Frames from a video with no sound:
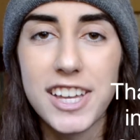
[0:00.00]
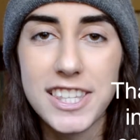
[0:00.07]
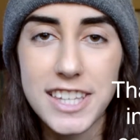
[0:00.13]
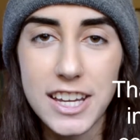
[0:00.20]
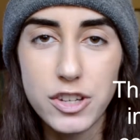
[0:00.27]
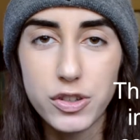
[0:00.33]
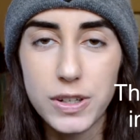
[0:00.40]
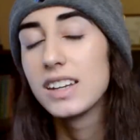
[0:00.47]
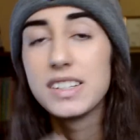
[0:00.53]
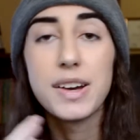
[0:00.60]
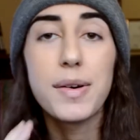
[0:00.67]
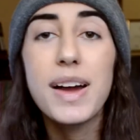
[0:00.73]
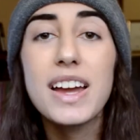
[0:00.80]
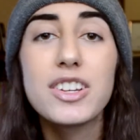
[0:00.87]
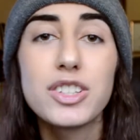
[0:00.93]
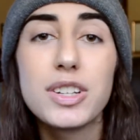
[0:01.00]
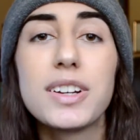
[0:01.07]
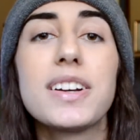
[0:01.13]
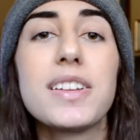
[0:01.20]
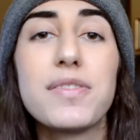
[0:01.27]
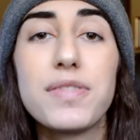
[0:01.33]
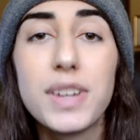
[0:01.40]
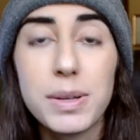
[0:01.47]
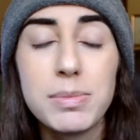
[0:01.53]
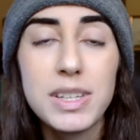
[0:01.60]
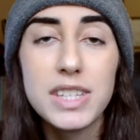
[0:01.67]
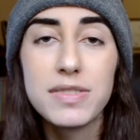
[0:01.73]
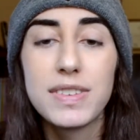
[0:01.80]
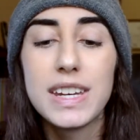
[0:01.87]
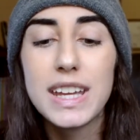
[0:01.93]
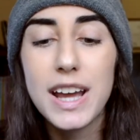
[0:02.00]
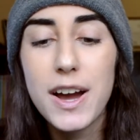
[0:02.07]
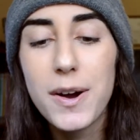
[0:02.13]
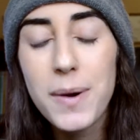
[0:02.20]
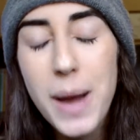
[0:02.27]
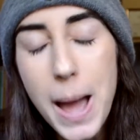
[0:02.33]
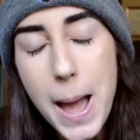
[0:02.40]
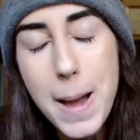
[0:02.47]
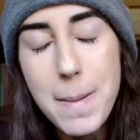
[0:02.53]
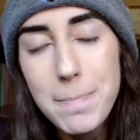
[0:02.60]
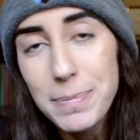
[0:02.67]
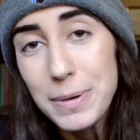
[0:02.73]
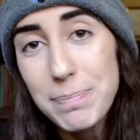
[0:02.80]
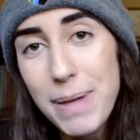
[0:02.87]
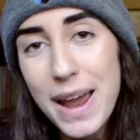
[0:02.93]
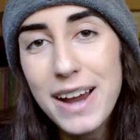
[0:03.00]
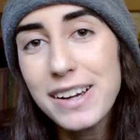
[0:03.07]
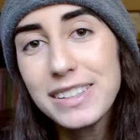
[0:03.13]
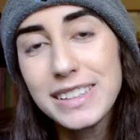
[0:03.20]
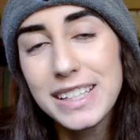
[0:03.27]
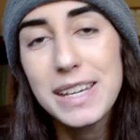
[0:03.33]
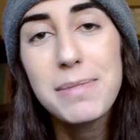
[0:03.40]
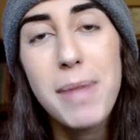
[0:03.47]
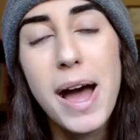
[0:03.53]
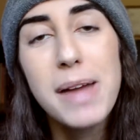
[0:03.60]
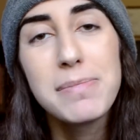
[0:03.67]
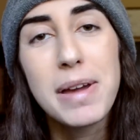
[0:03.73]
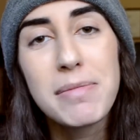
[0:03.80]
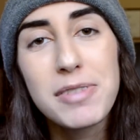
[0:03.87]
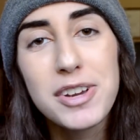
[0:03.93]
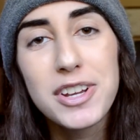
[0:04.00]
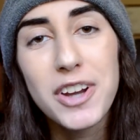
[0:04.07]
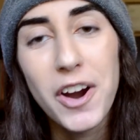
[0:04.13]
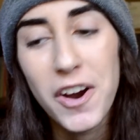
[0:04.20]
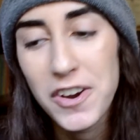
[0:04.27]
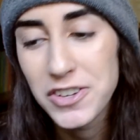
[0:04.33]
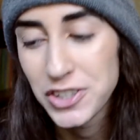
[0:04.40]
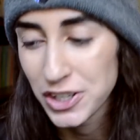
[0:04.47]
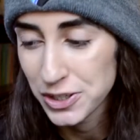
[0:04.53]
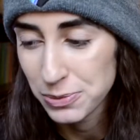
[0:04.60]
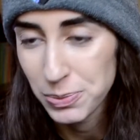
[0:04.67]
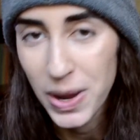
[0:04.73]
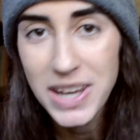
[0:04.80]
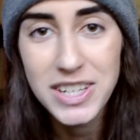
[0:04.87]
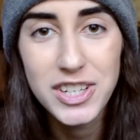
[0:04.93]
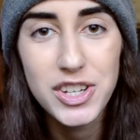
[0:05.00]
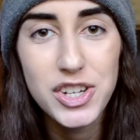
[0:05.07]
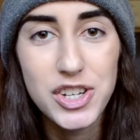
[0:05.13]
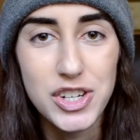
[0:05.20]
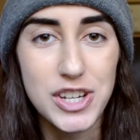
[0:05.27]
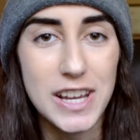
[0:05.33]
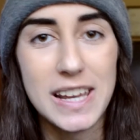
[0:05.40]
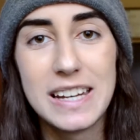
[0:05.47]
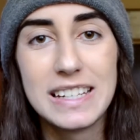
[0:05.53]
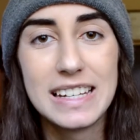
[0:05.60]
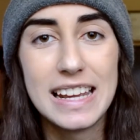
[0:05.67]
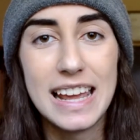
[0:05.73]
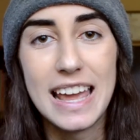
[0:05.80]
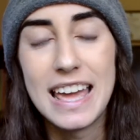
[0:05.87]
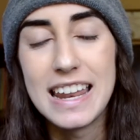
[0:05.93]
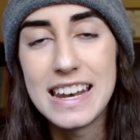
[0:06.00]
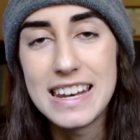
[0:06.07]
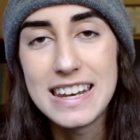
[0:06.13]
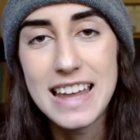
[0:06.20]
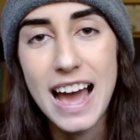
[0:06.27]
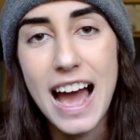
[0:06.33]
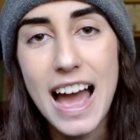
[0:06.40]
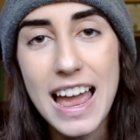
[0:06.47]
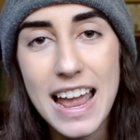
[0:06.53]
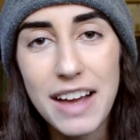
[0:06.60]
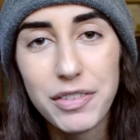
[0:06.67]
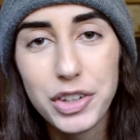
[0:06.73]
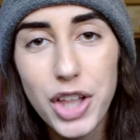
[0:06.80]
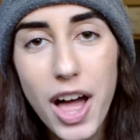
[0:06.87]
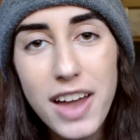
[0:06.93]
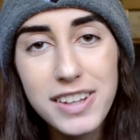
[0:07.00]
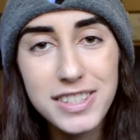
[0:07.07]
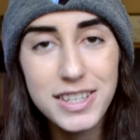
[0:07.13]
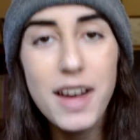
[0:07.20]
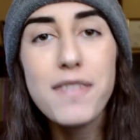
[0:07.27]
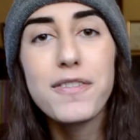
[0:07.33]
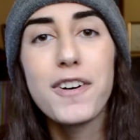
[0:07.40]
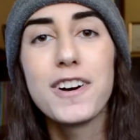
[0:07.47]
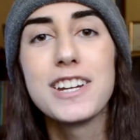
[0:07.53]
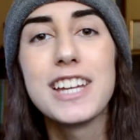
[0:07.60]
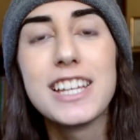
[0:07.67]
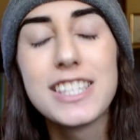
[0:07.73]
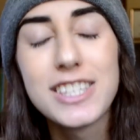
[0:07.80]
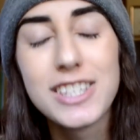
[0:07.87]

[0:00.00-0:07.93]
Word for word: Hates Adrienne. Now, I actually already filmed this video, but apparently my memory card just went to shit and I have a lot of stuff on it.